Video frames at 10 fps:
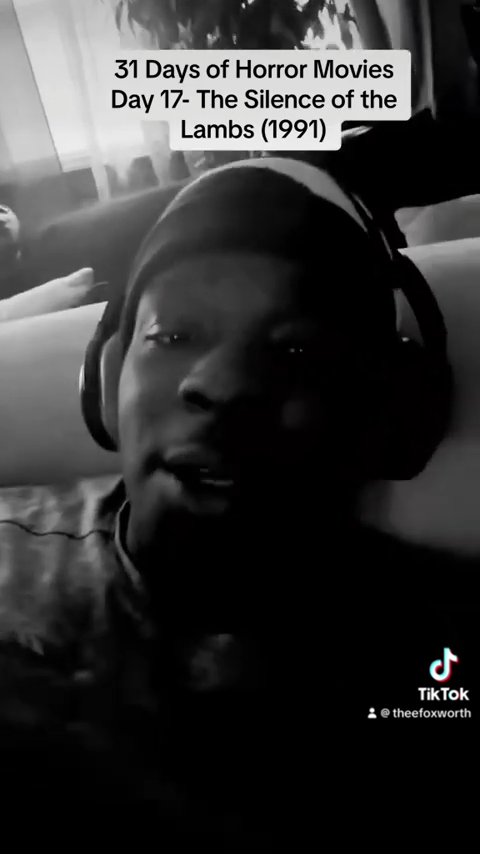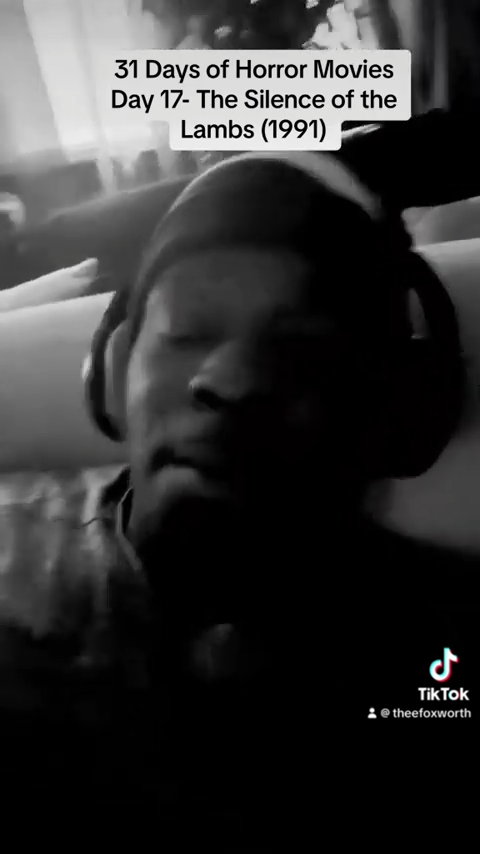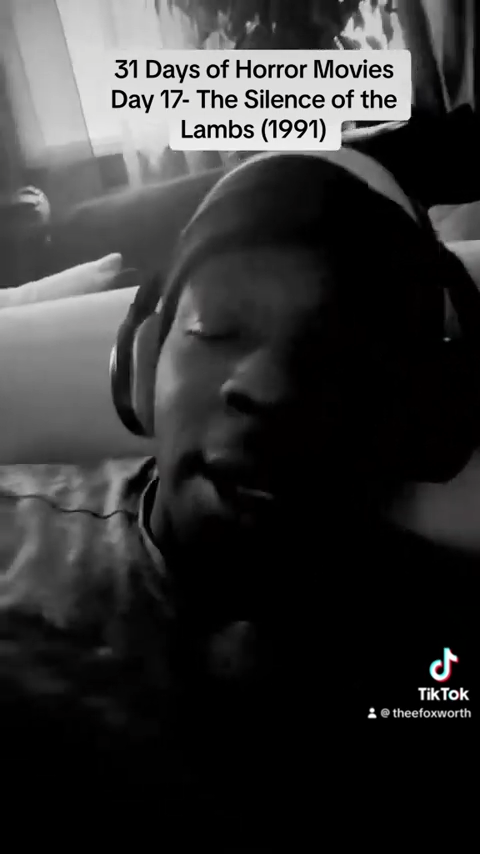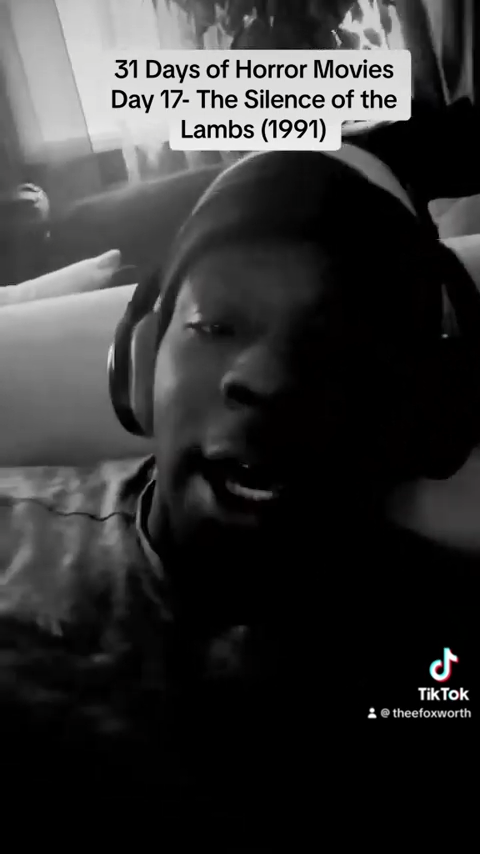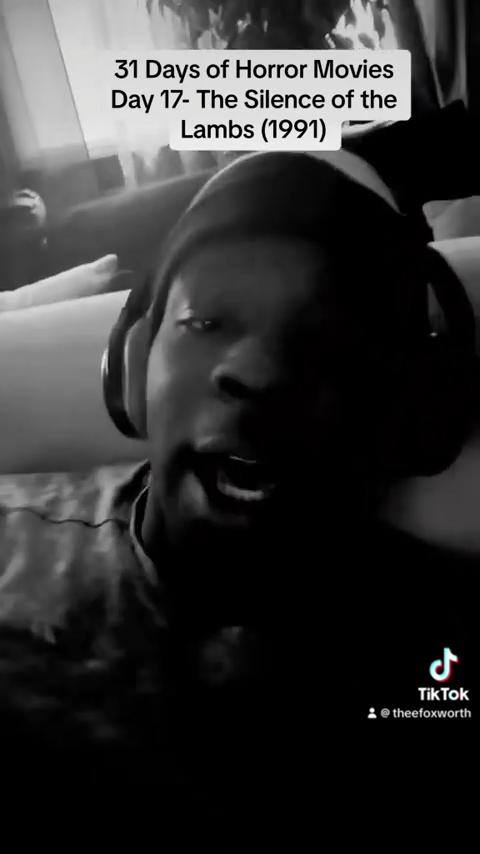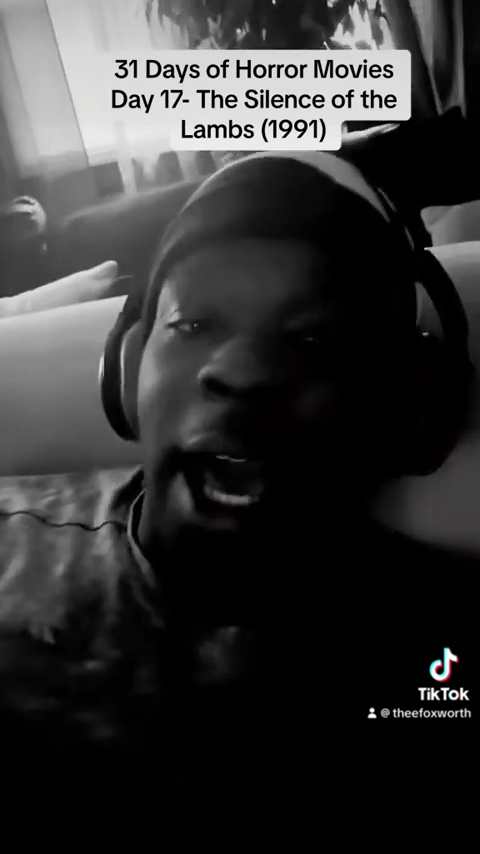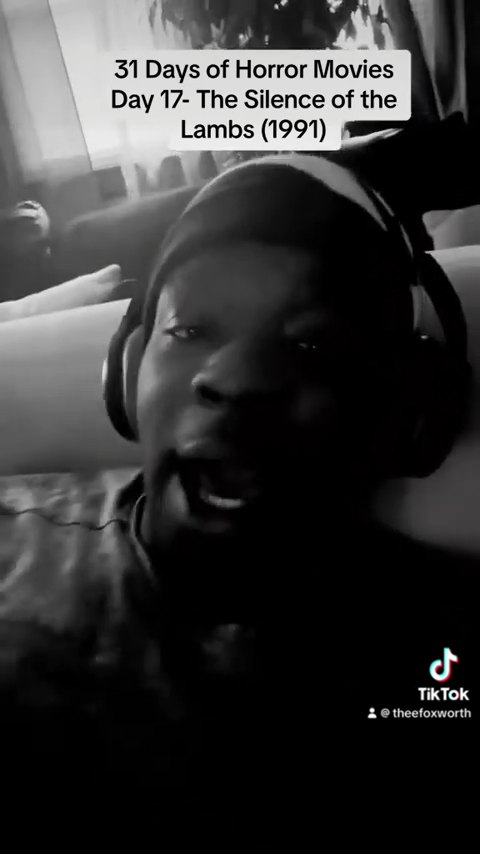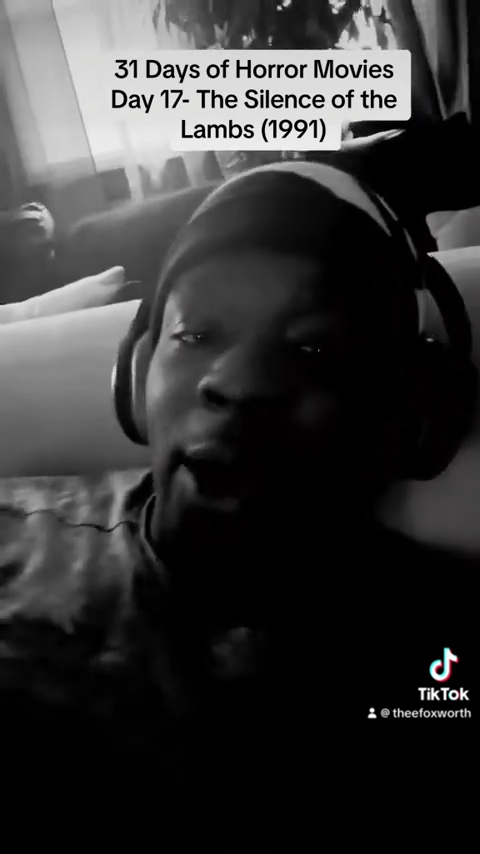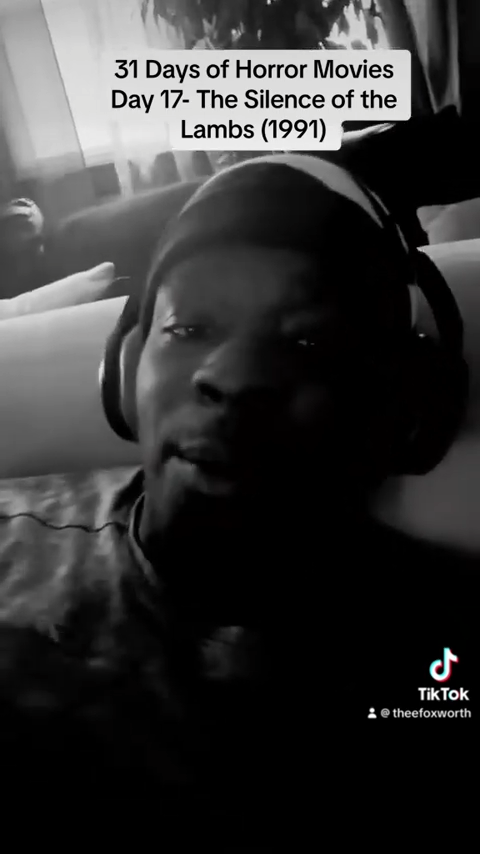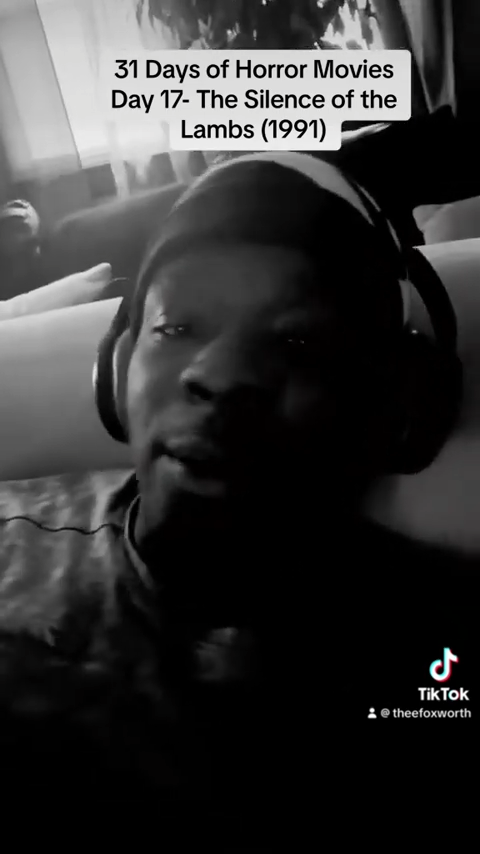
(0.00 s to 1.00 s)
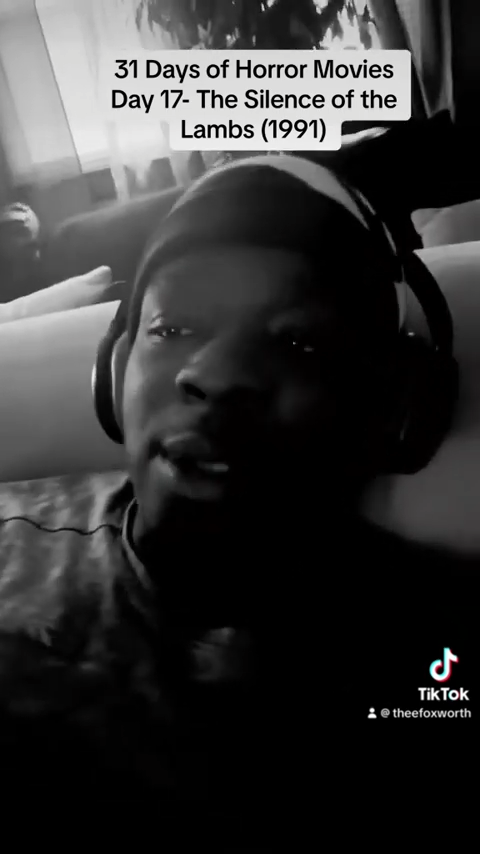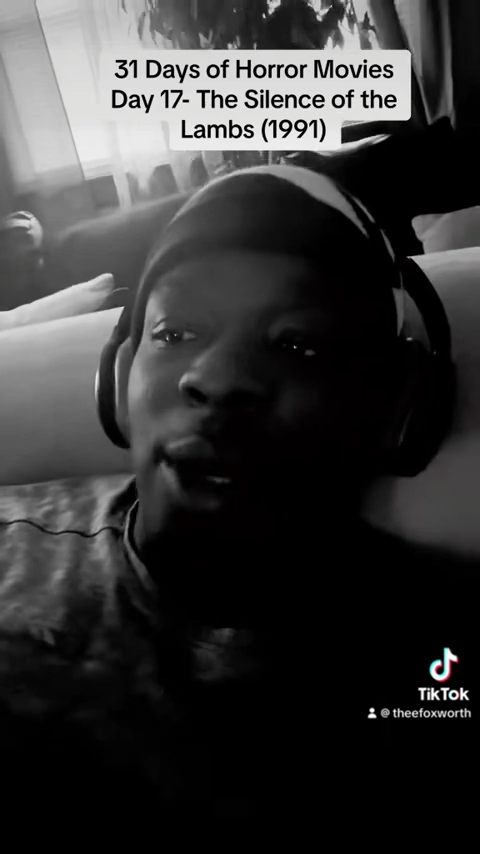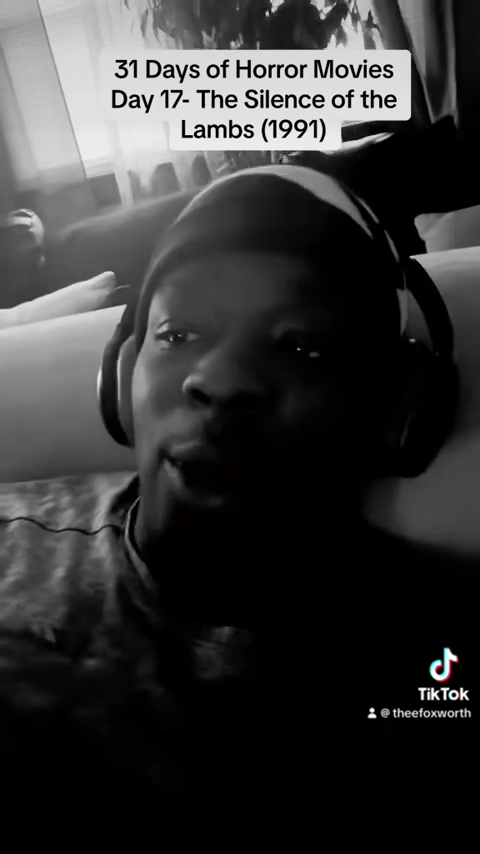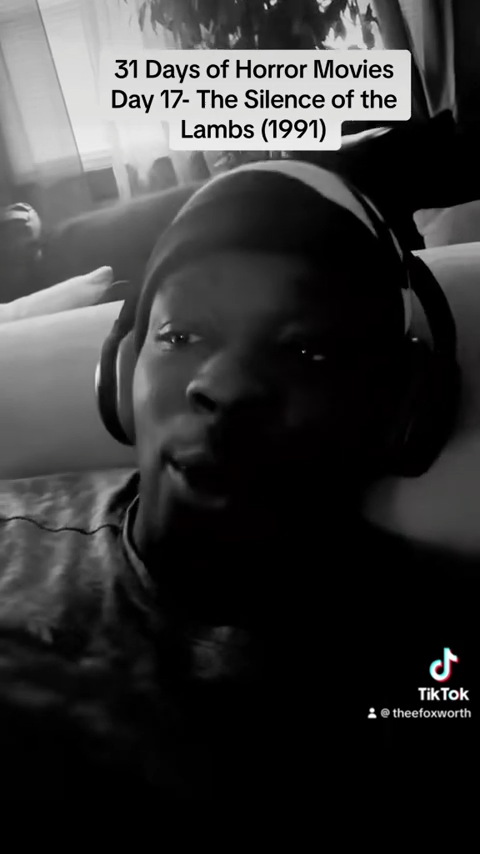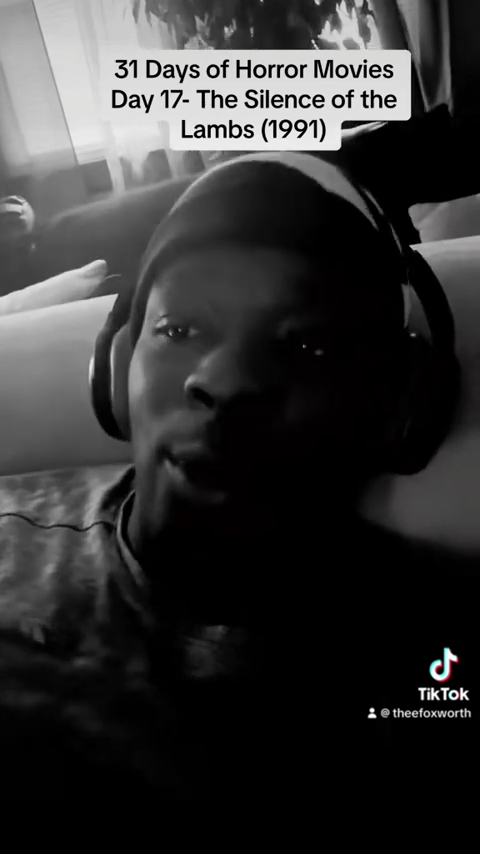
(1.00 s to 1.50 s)
to be Hannibal's
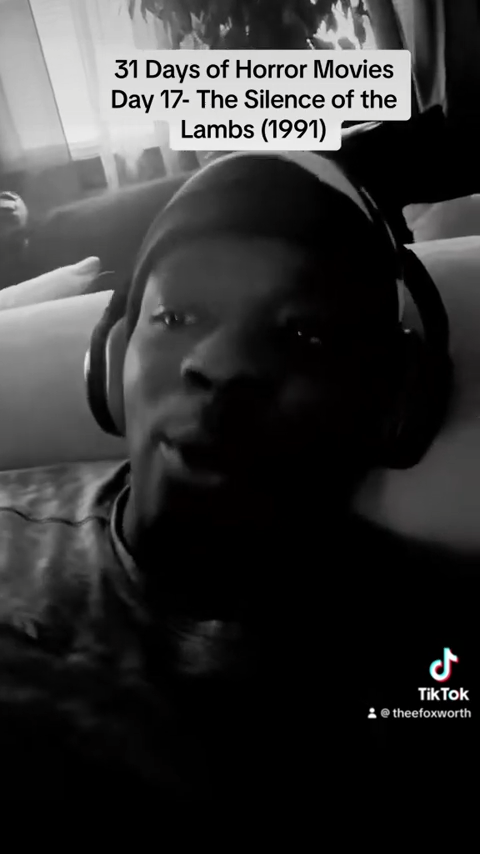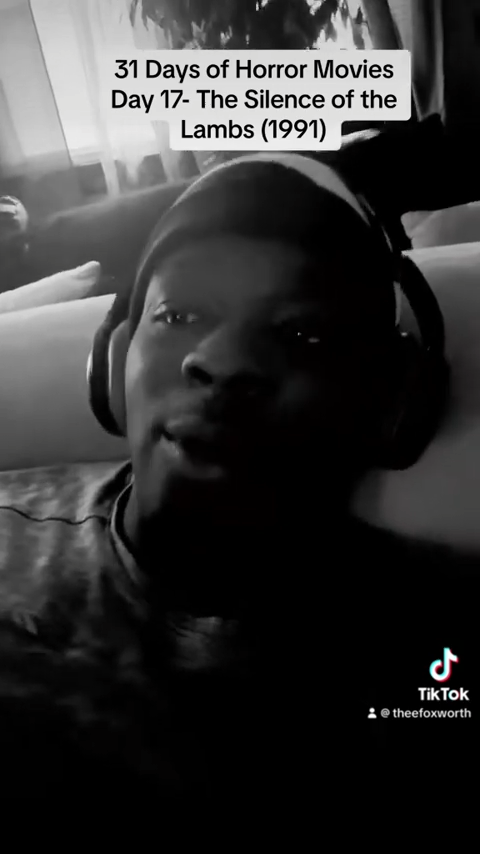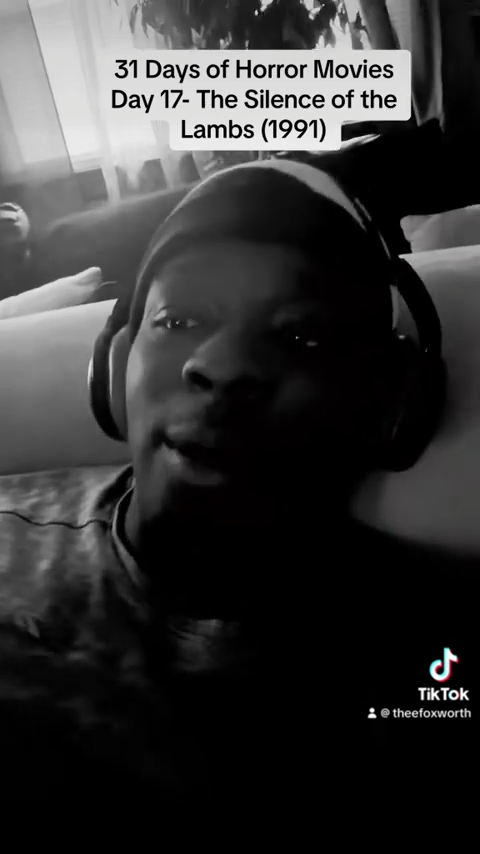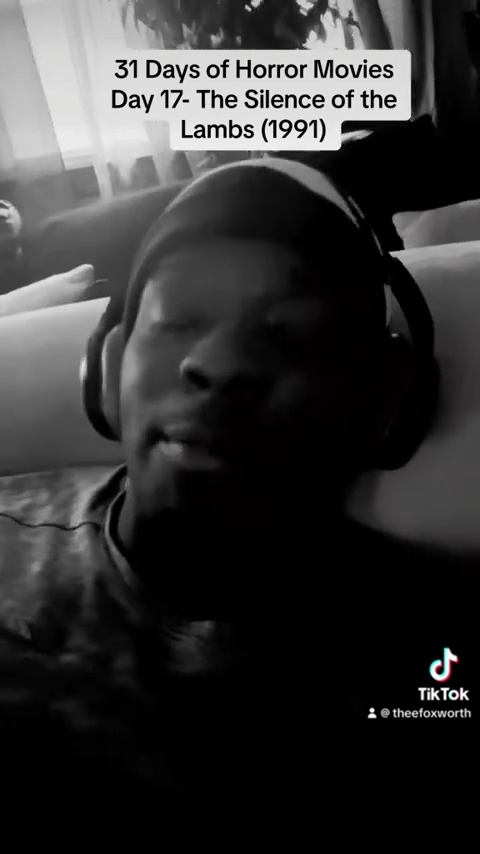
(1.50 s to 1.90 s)
old